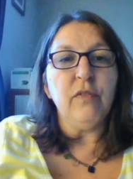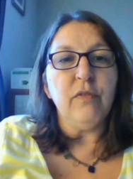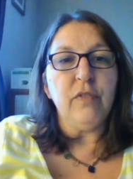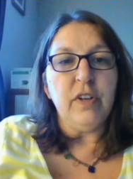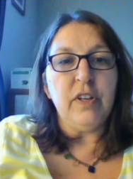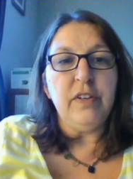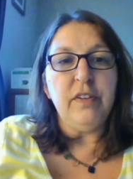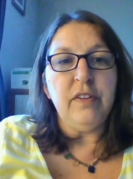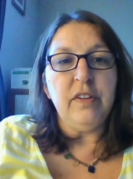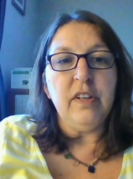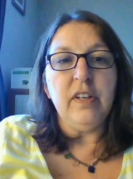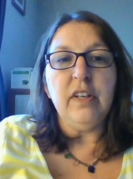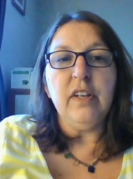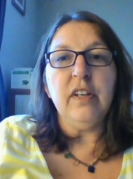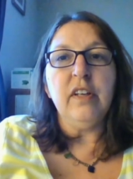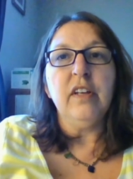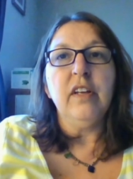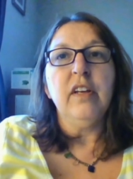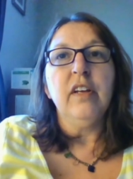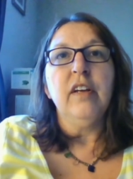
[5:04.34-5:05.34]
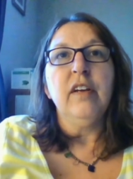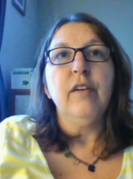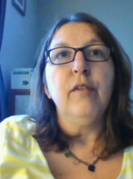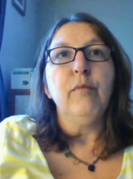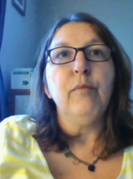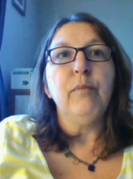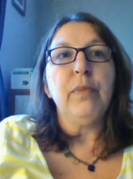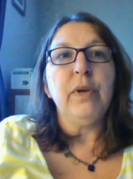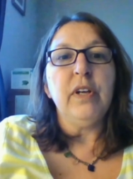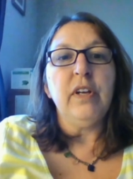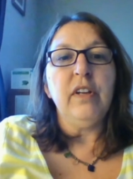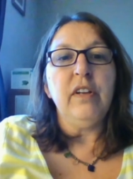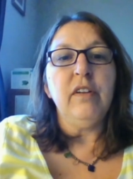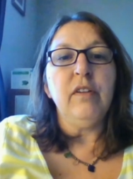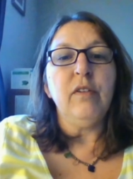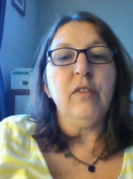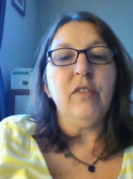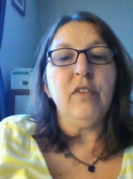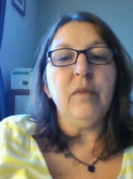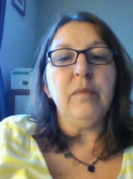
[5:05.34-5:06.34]
fun thing,
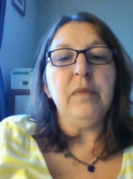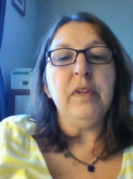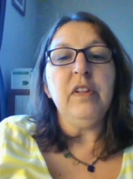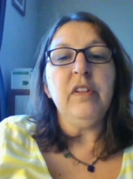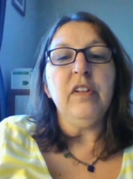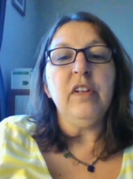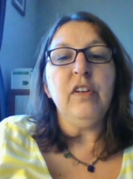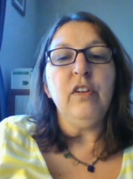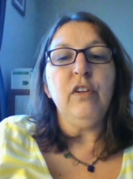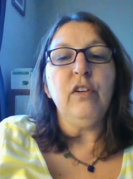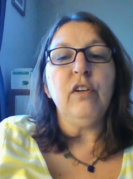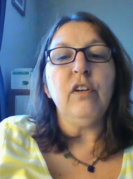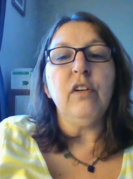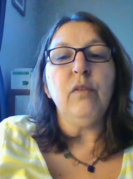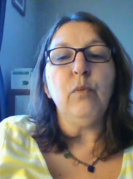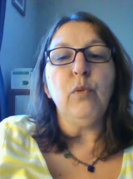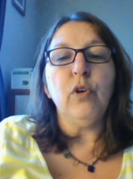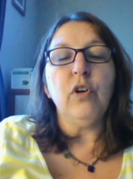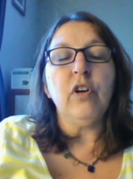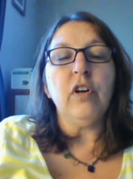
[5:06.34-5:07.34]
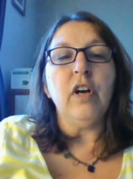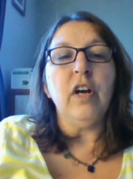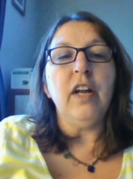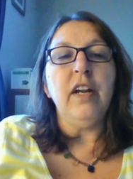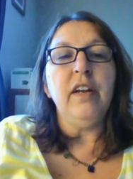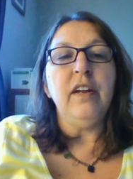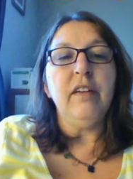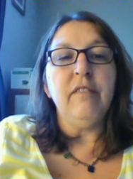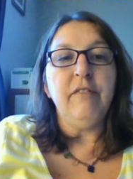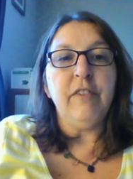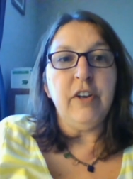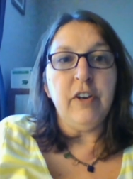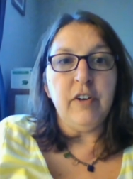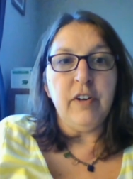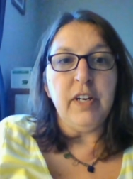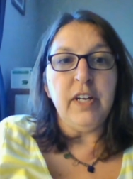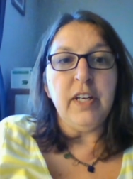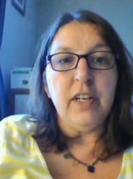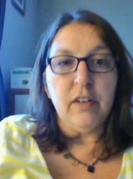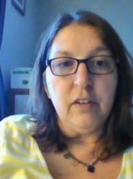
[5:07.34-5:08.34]
but something that you can work on
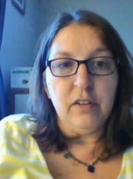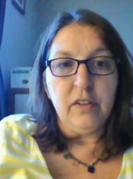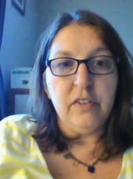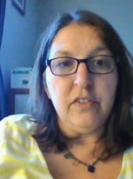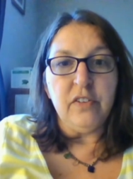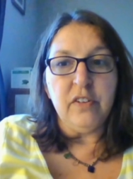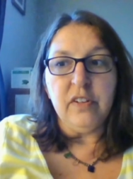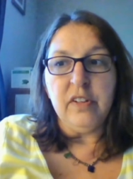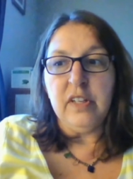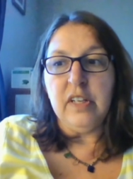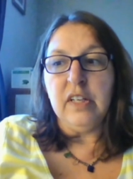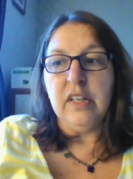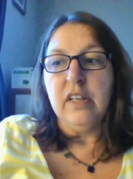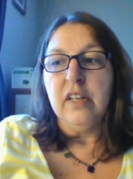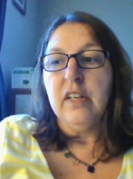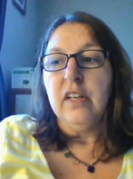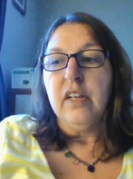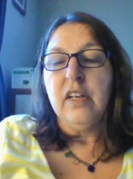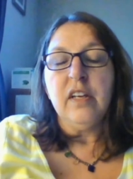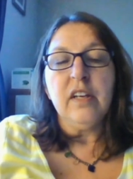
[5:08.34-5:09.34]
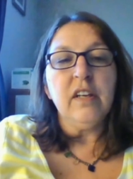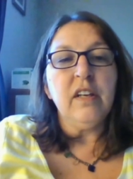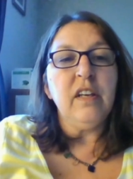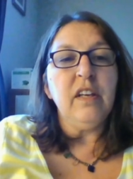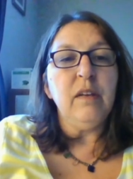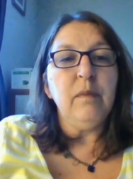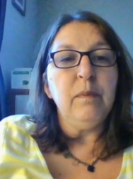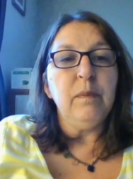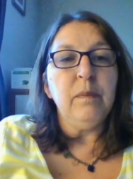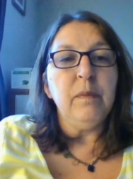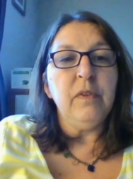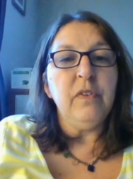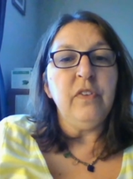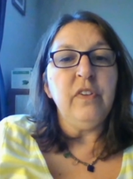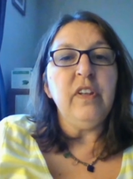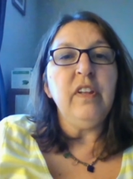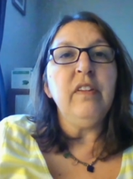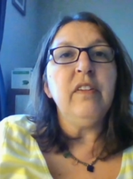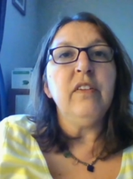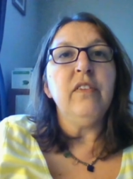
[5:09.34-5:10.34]
very diligently.
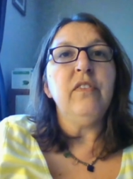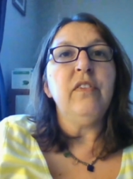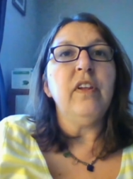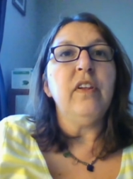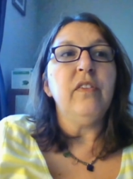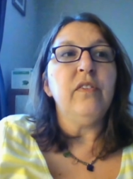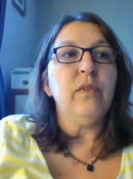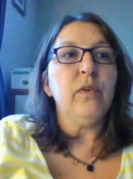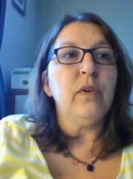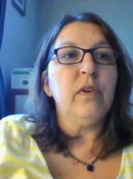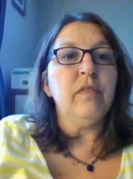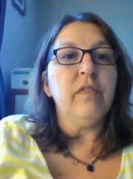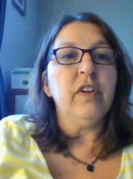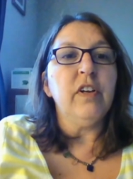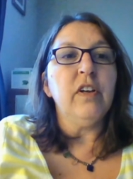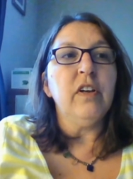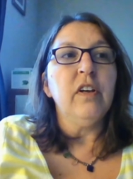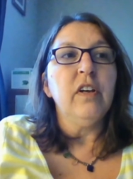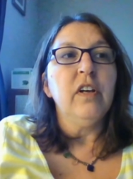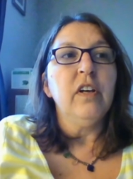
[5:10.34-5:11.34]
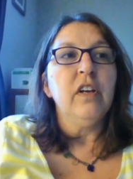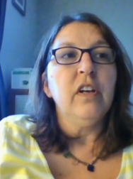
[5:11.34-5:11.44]
See this as sort of a